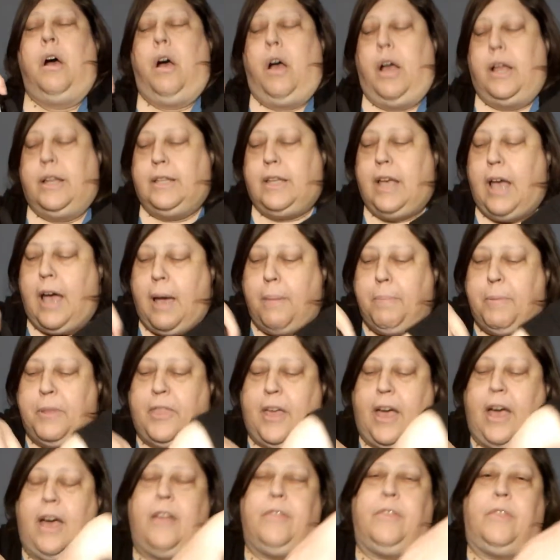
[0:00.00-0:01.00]
On top of
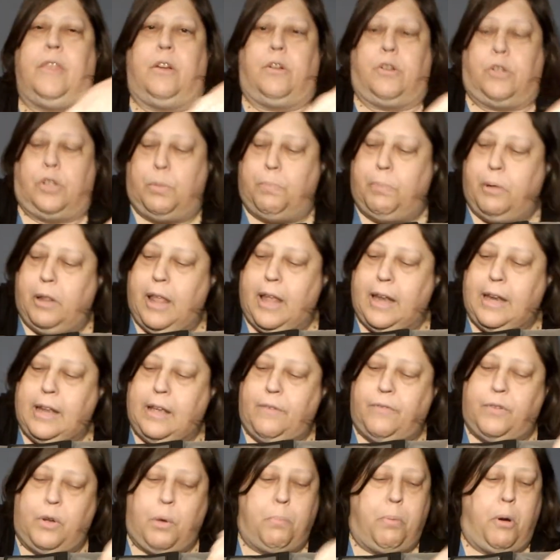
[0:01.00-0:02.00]
that, there's plenty
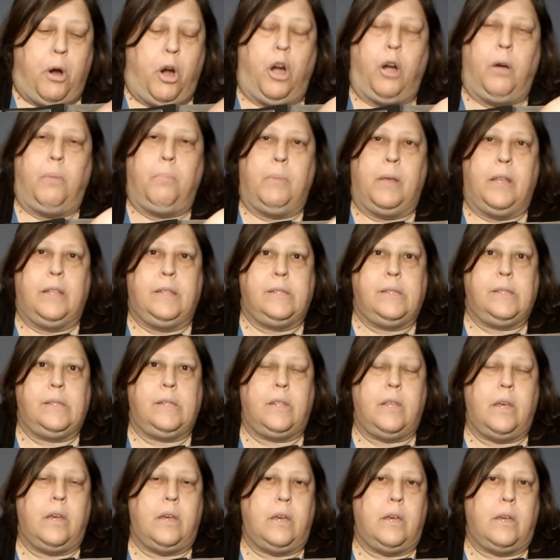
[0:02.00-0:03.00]
of compartments.
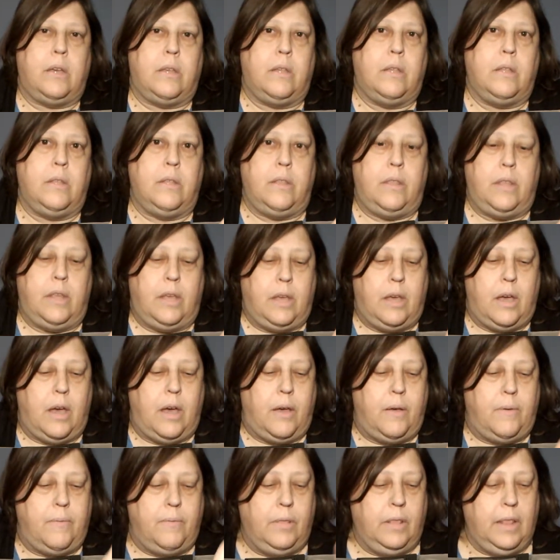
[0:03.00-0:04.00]

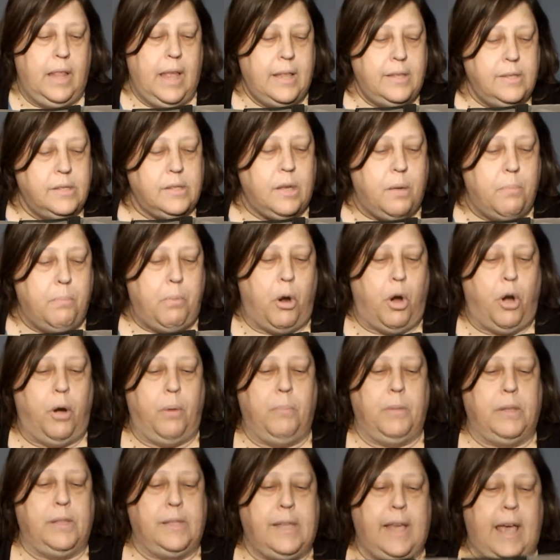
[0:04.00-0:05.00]
The lens
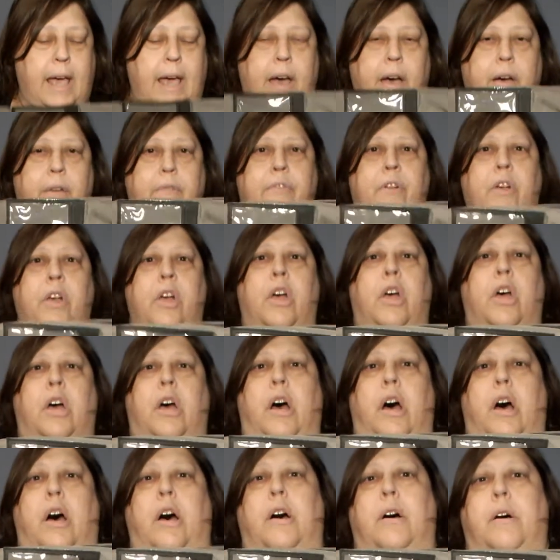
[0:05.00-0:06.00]
compartments have
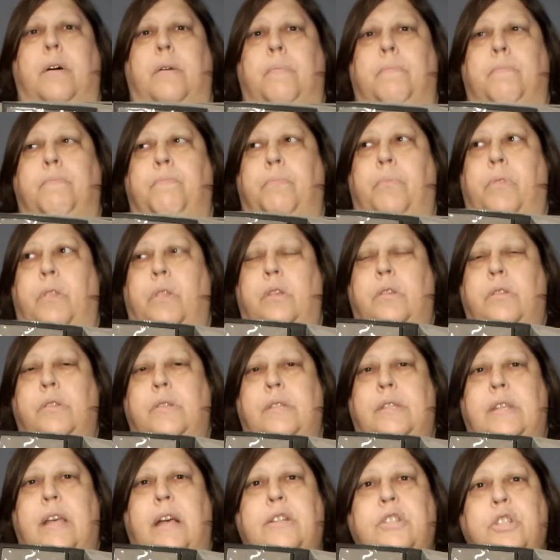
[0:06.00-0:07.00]

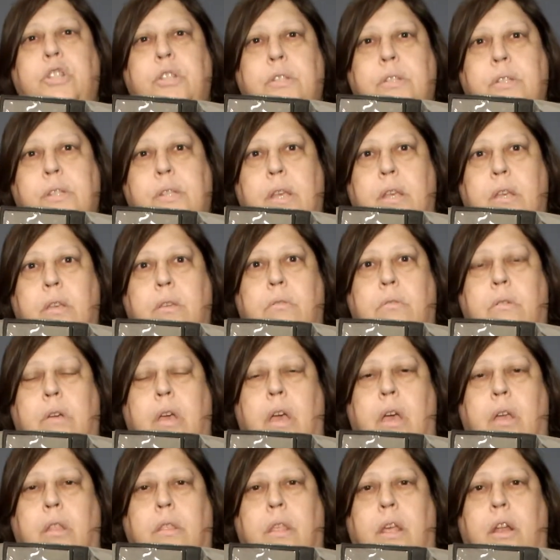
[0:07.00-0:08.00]
sections that
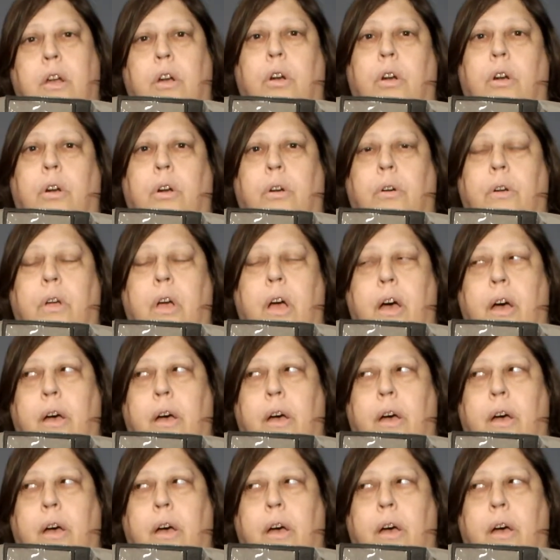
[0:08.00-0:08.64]
that are